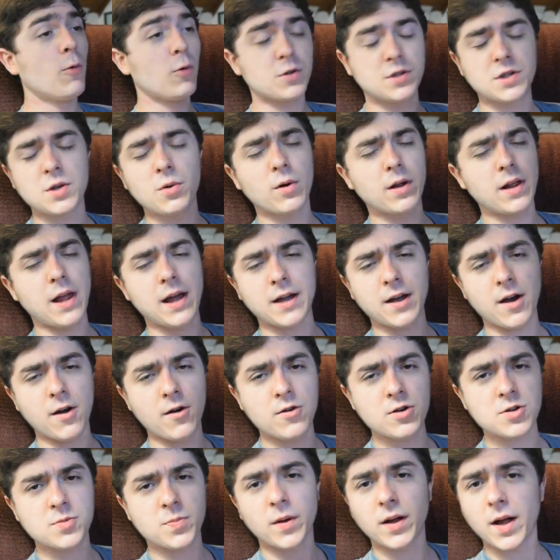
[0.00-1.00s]
We'll see where that
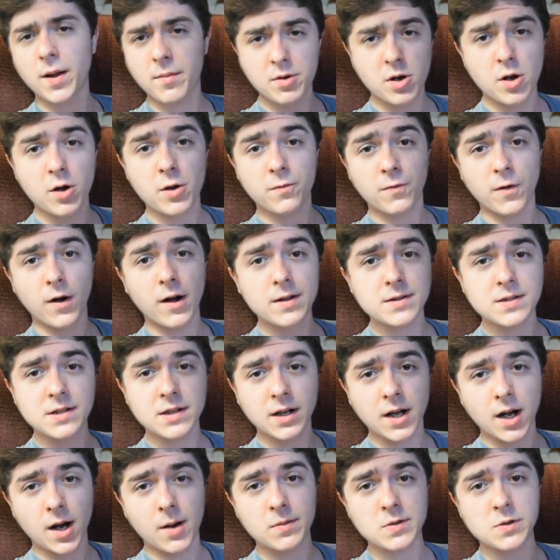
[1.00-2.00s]
goes, but let me know your thoughts
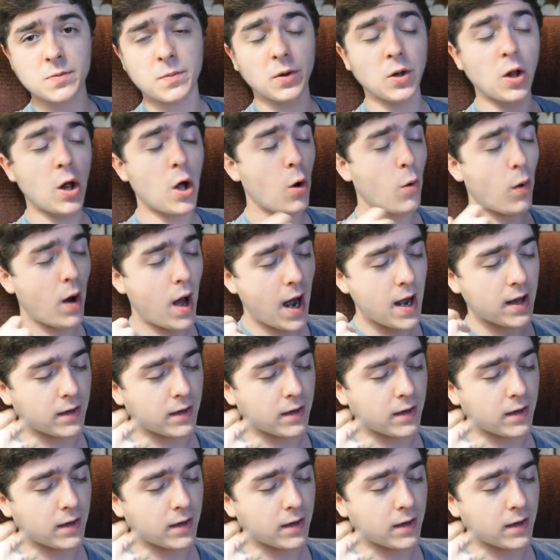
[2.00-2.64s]
in the comments below.